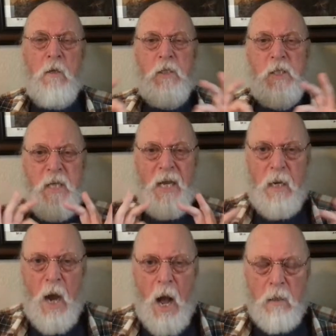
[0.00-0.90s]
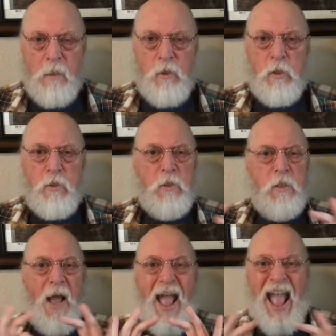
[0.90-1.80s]

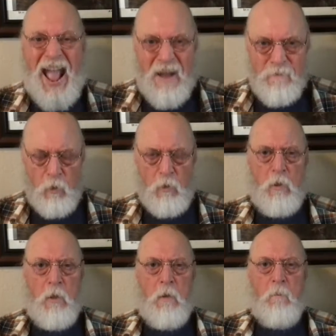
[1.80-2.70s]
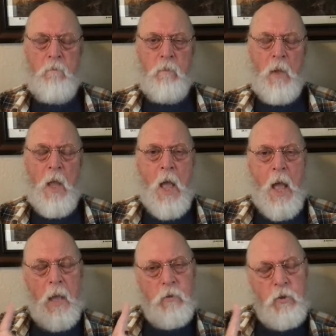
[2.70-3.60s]
psychologists ever.
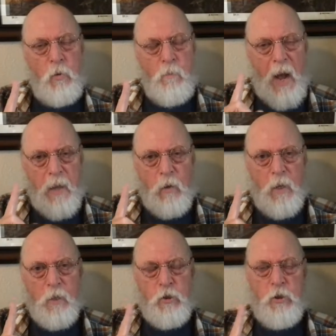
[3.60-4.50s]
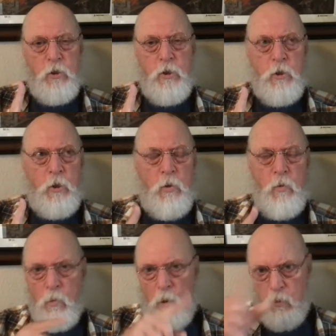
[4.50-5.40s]
And so my question to
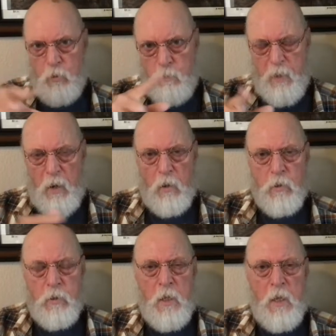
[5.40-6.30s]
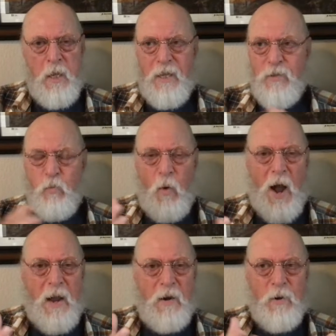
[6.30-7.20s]
you, all you parents, is
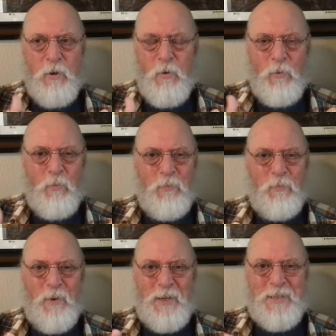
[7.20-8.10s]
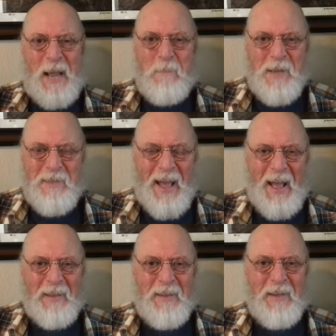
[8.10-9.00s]
why are you accepting
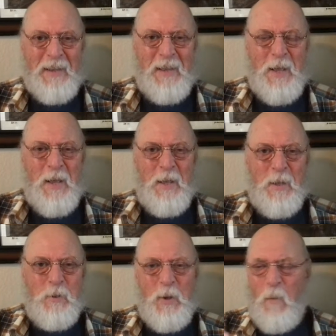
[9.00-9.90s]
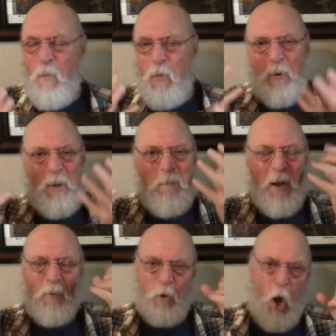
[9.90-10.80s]
that? Don't worry
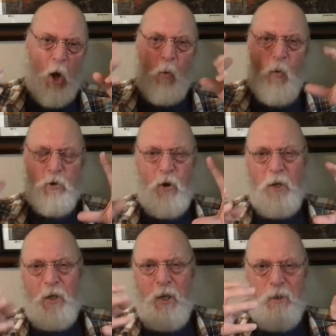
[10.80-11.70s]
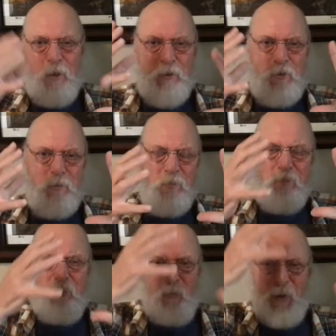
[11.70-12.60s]
about, oh, we're trying to get this
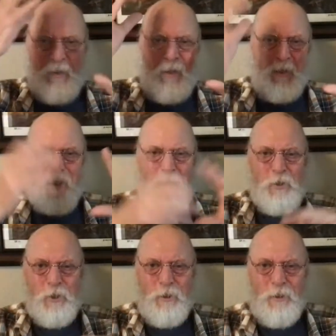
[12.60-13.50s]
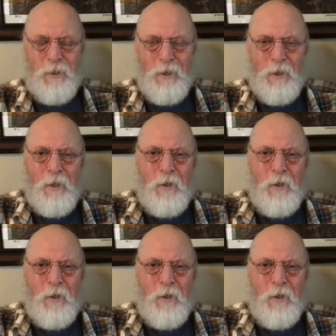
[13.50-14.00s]
parental alienation in the,